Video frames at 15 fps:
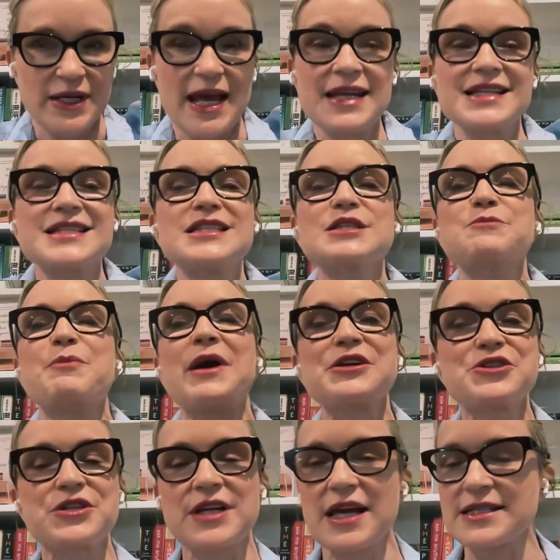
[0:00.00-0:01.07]
And
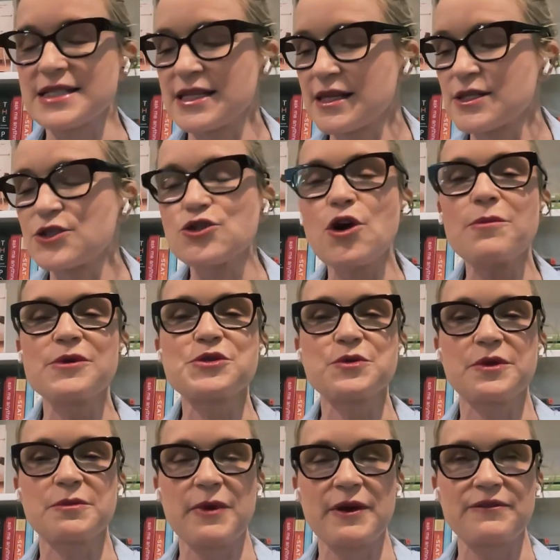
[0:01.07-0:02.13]
especially, I see this so much
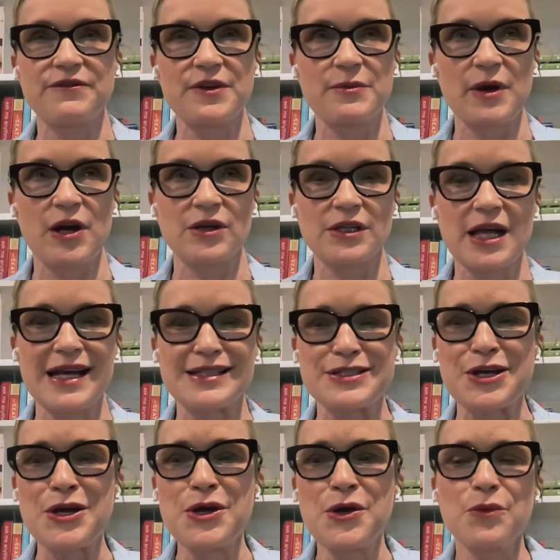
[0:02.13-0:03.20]
with my female clients
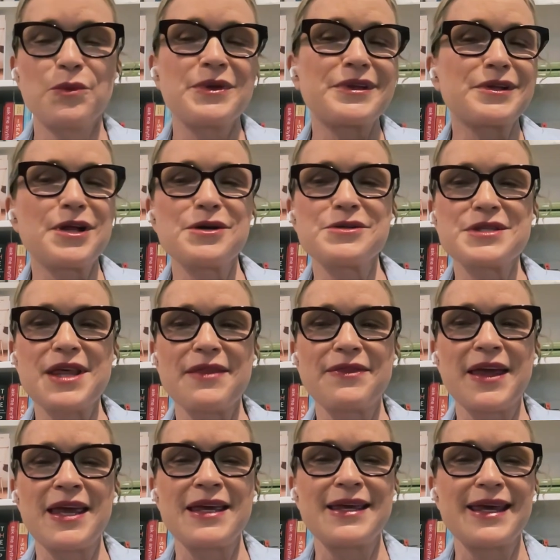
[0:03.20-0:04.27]
with clothes that
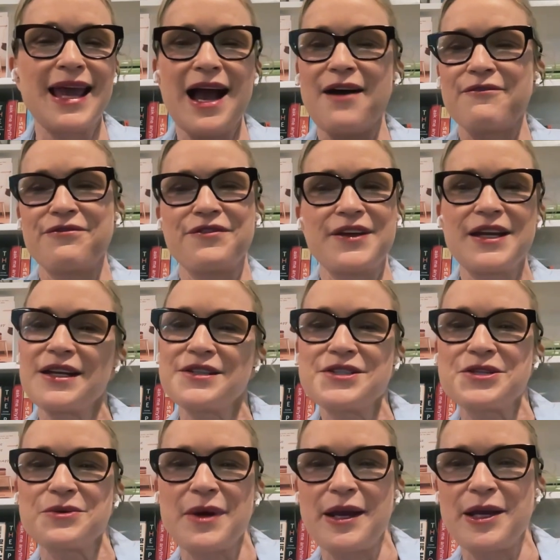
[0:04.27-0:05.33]
they can't fit
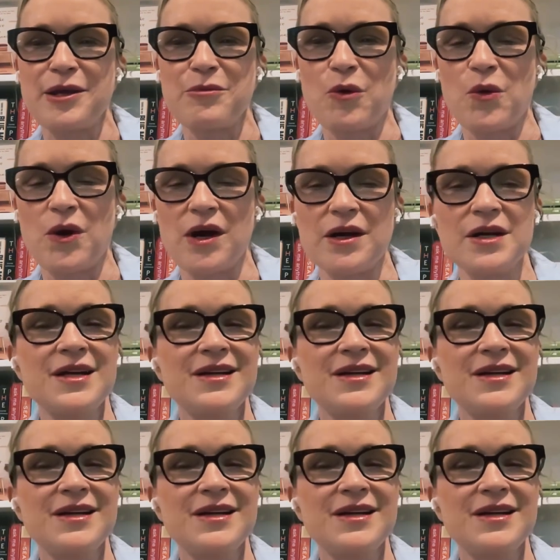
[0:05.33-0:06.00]
into anymore.